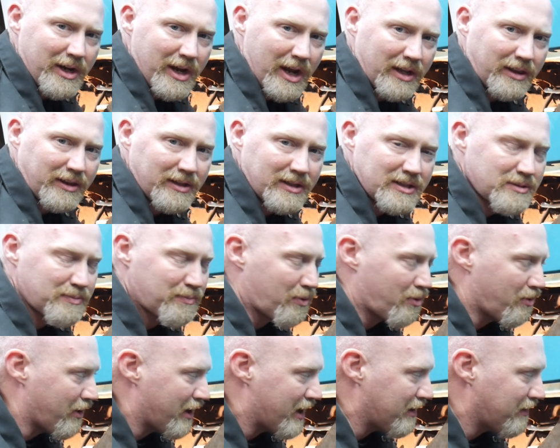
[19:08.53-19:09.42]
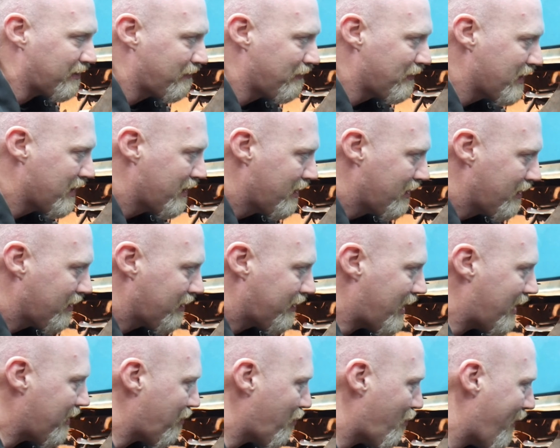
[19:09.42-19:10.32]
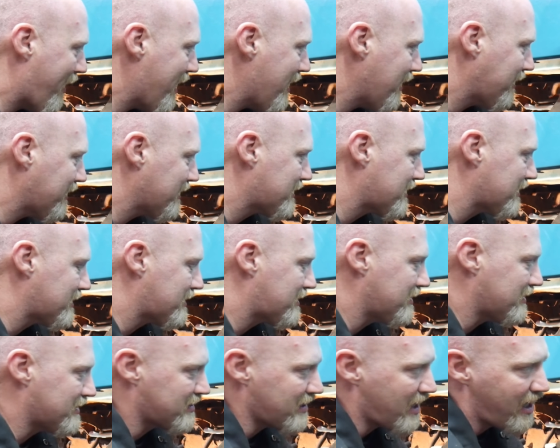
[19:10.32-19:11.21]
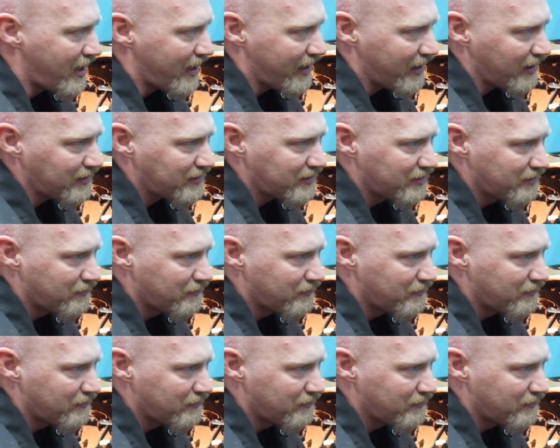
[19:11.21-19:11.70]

at this point. Now the way this is designed,